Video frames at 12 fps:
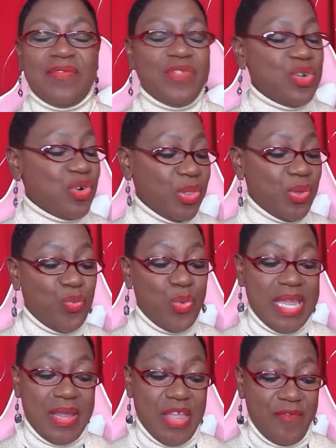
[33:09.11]
If you're on the
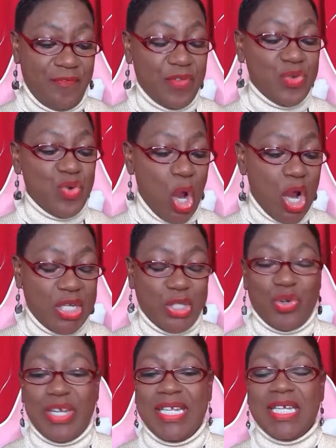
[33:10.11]
we if you are
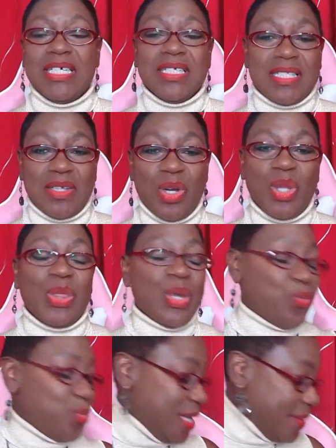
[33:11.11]
joining us on
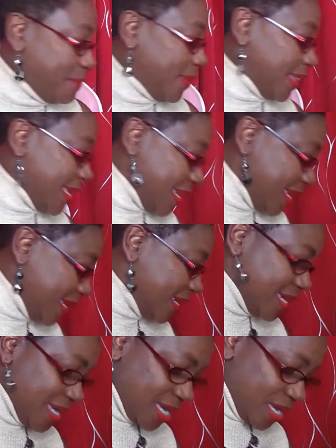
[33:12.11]
the replay,